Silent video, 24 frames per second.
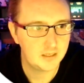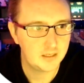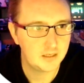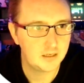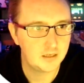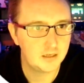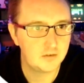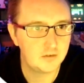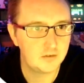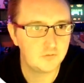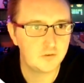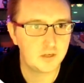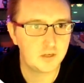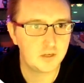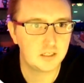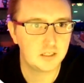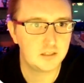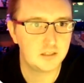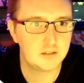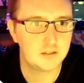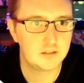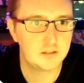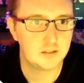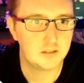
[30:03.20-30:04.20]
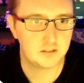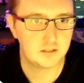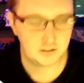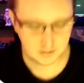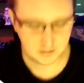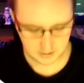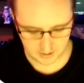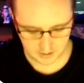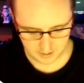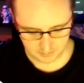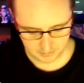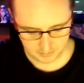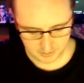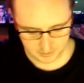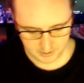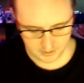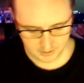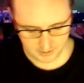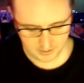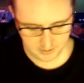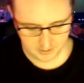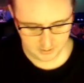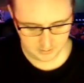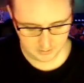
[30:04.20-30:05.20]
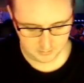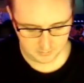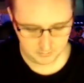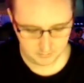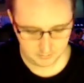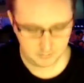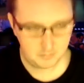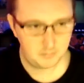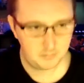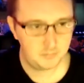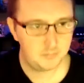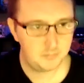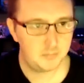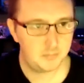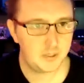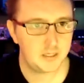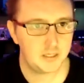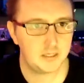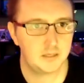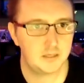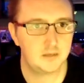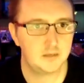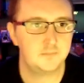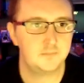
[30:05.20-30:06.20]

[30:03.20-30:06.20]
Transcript: in fact let's just type button.